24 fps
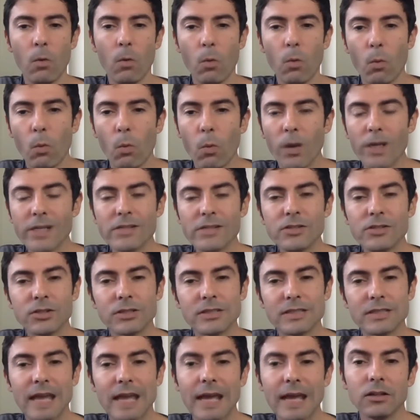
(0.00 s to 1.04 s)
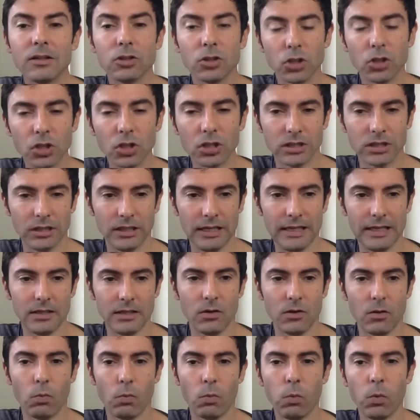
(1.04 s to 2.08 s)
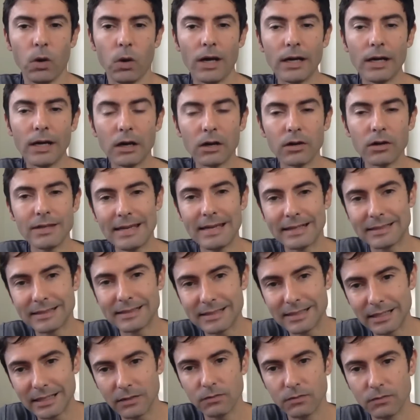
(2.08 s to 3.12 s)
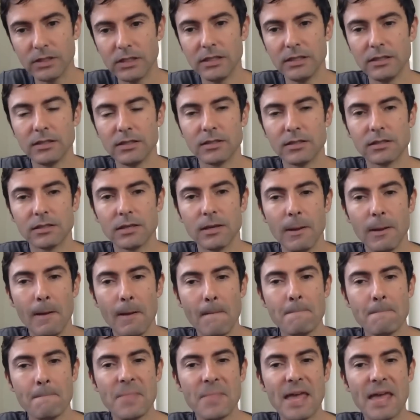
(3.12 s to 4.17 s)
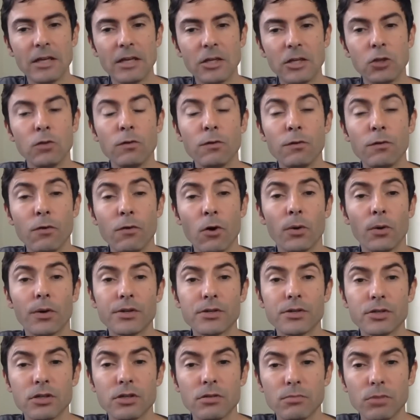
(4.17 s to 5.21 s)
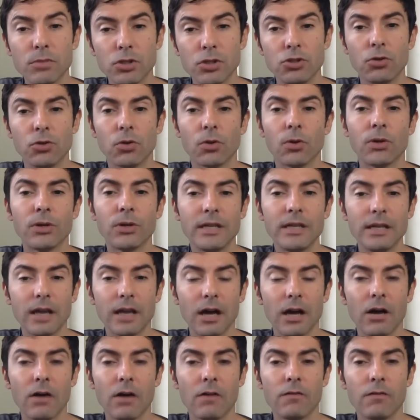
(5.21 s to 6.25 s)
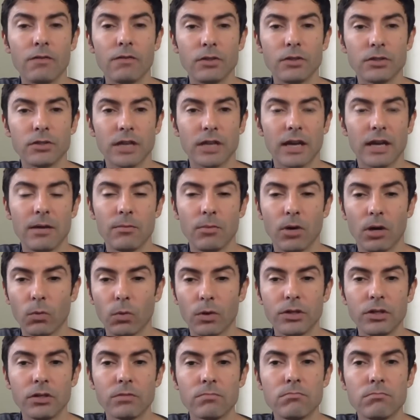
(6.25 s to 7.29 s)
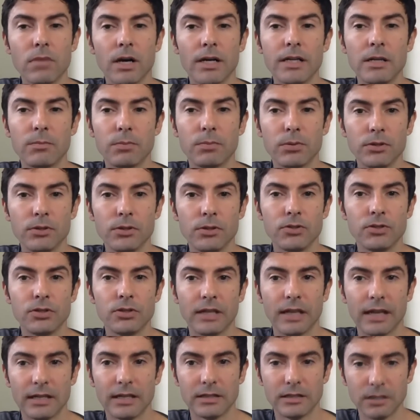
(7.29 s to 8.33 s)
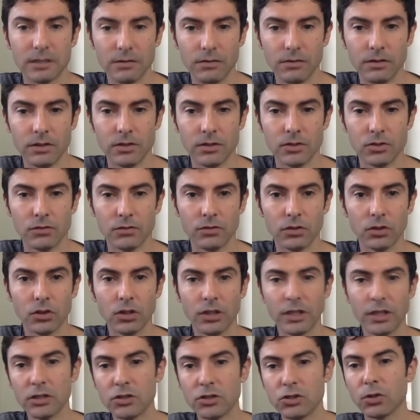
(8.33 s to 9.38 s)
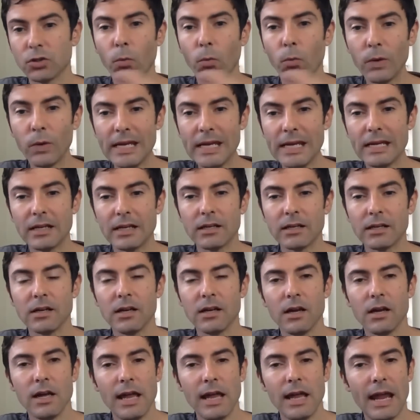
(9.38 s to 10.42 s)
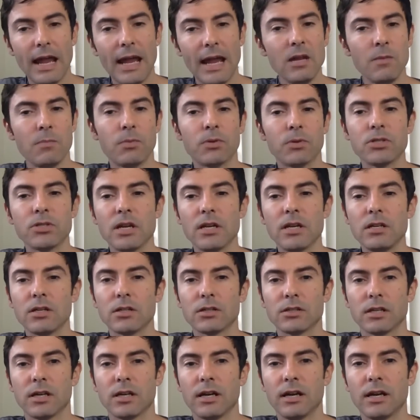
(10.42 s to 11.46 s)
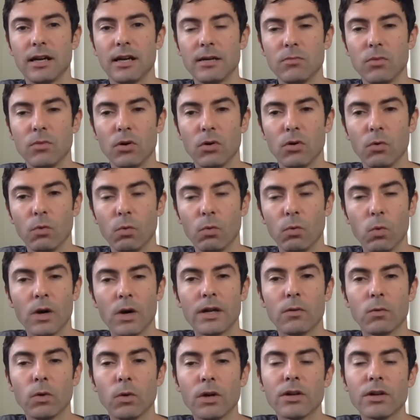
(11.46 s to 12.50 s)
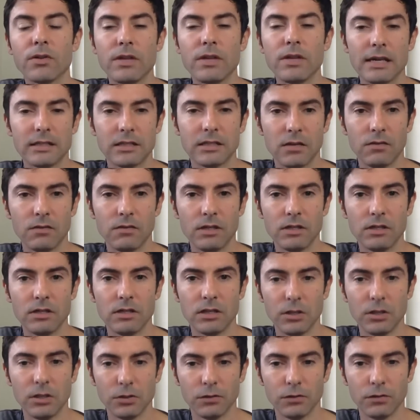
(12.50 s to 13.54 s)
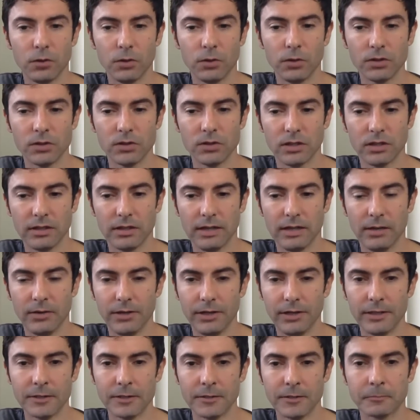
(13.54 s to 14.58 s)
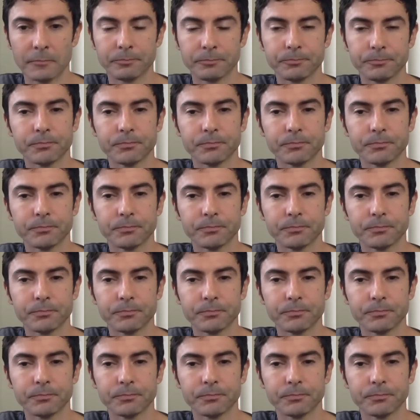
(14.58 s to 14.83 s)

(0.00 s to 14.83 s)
What does your day look like? What are the activities that you focus the majority of your time on? What are your money-producing activities? So if you look at your week, 80% of your time, what are the activities that you're focused on nowadays?